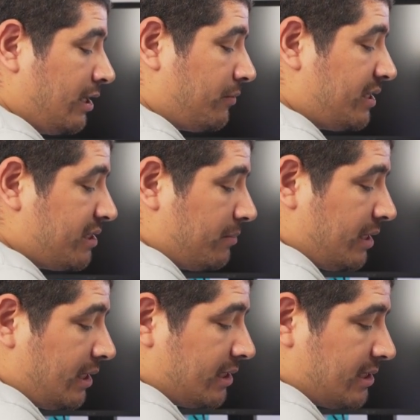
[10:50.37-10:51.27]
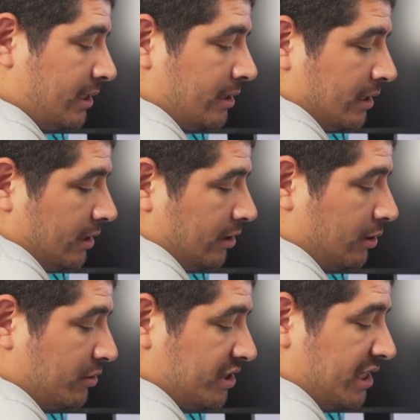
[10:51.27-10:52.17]
The reason being is that
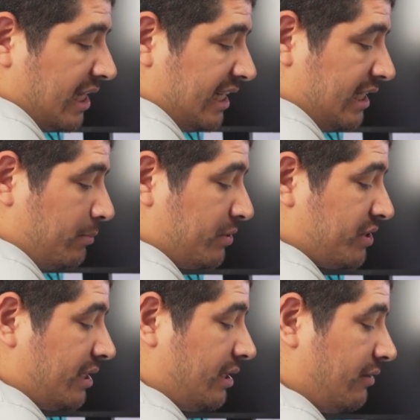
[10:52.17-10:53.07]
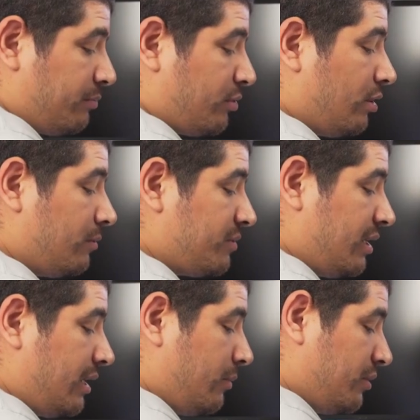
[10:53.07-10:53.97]
close to 90% of problems
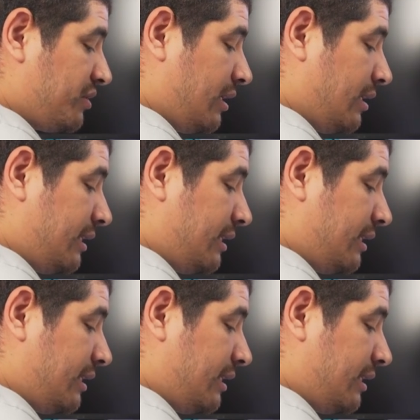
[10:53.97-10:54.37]
that most